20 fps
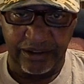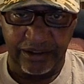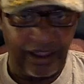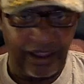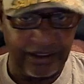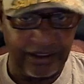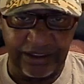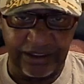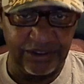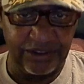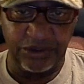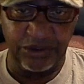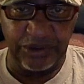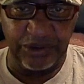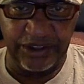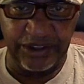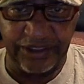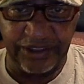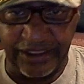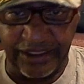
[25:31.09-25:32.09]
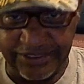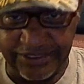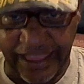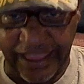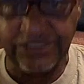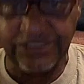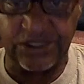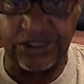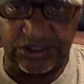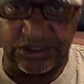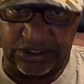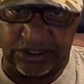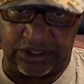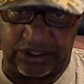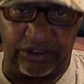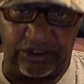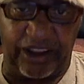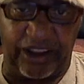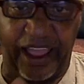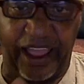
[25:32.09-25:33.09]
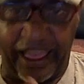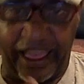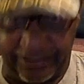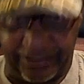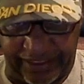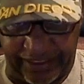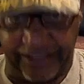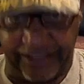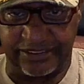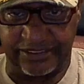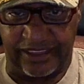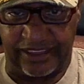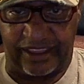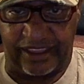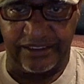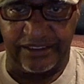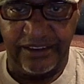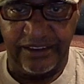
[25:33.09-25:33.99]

I can't do anything. That's the security. I like that.